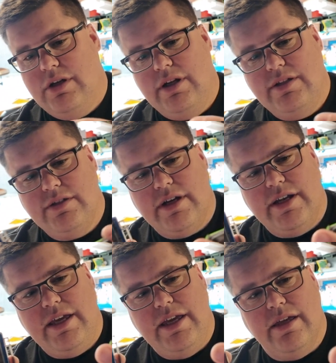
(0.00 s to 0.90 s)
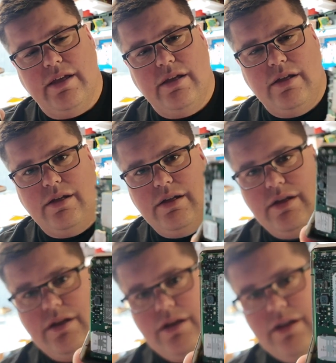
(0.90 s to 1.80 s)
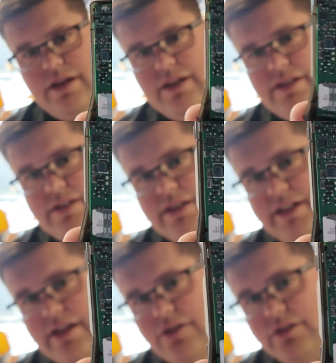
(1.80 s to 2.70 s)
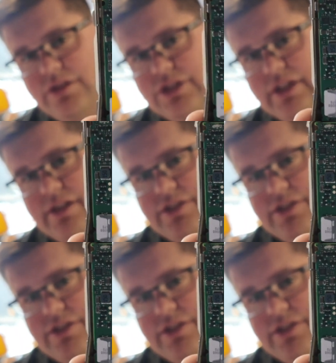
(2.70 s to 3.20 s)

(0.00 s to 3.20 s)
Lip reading: Inside here is the technology.